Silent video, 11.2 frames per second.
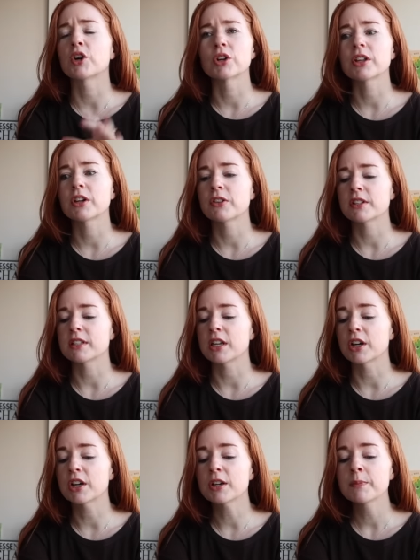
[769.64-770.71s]
earlier this
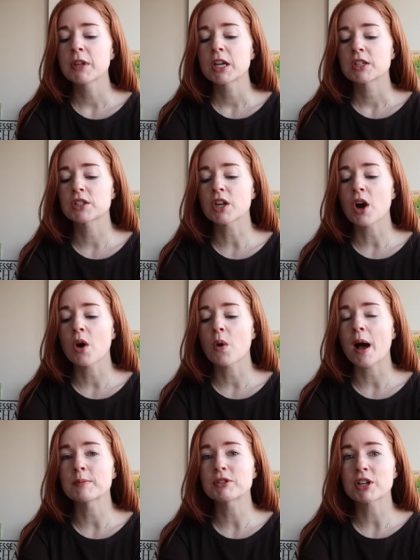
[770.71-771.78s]
year. So
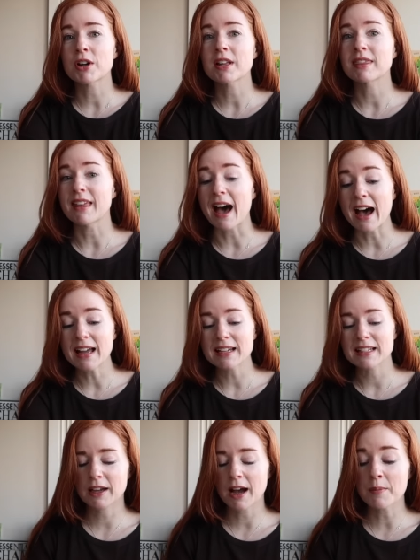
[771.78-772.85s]
I'm starting
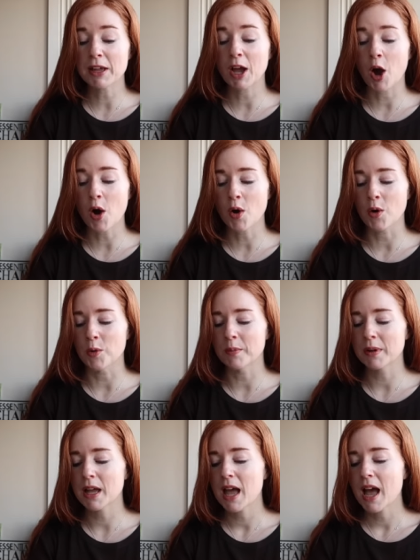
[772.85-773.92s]
that. Coming
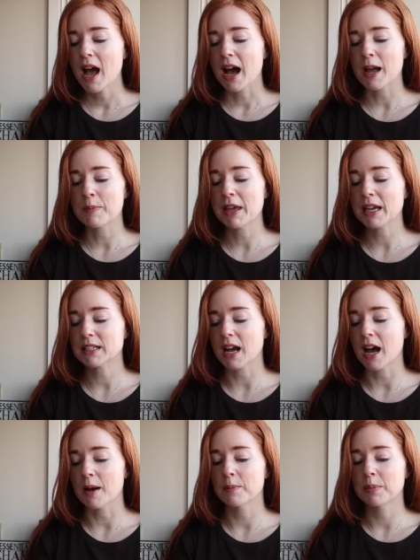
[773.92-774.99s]
home, I picked
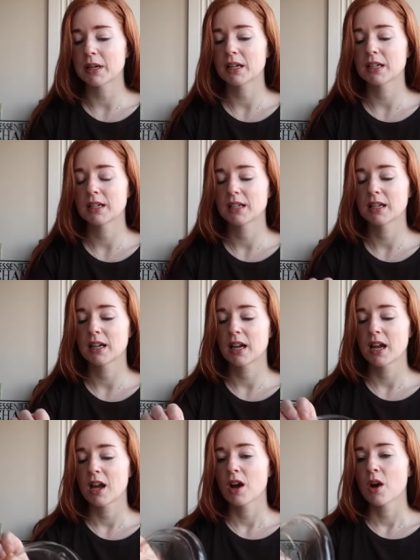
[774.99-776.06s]
up
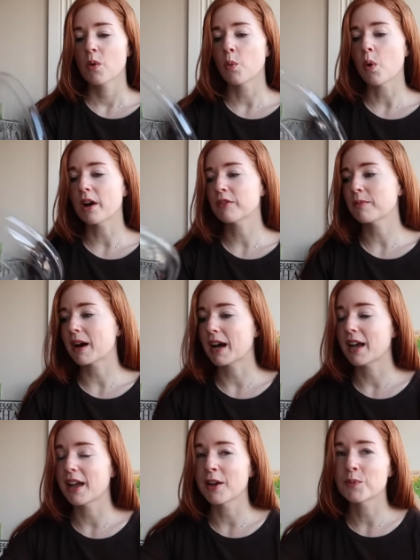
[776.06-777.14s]
one of
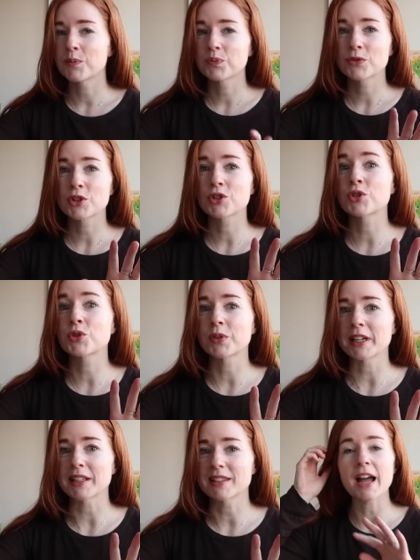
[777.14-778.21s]
my
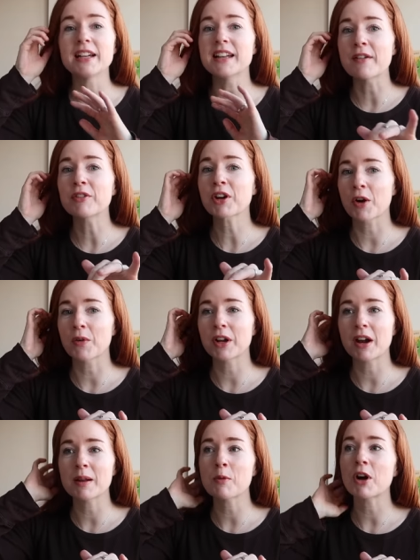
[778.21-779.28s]
treats. I never go here
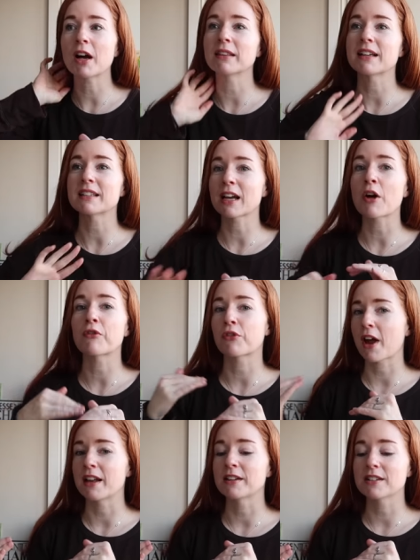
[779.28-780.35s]
anymore unless like a
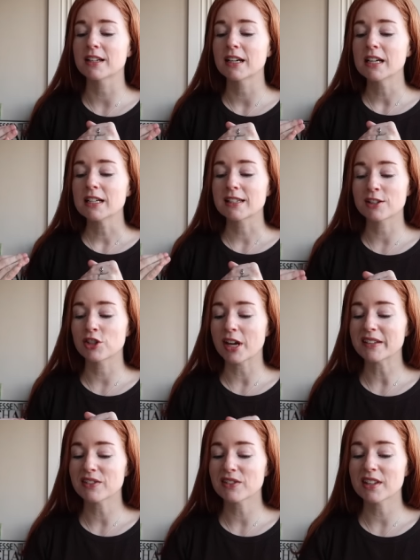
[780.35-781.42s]
friend
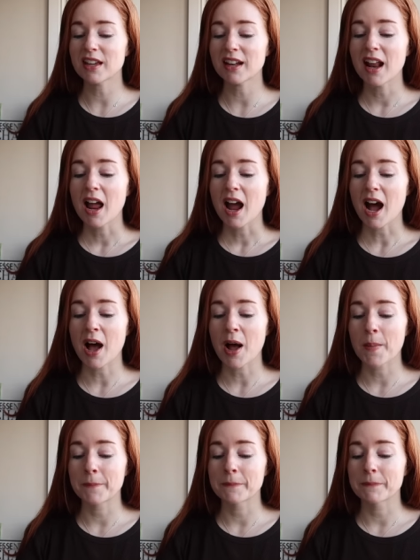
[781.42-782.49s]
suggests it,
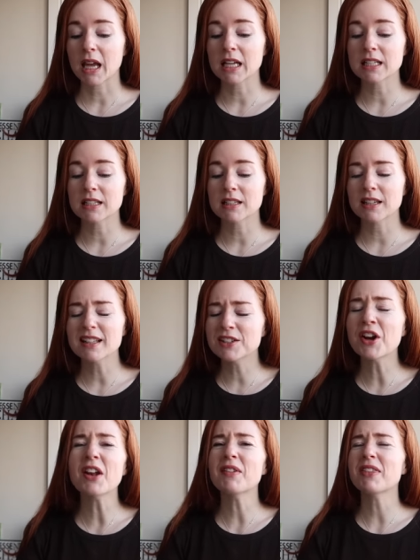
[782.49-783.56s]
because it's
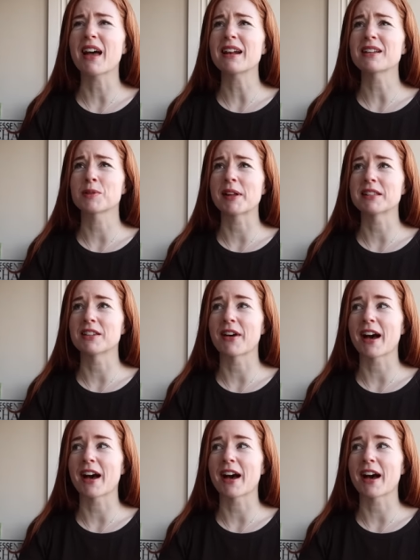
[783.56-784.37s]
not even that expensive,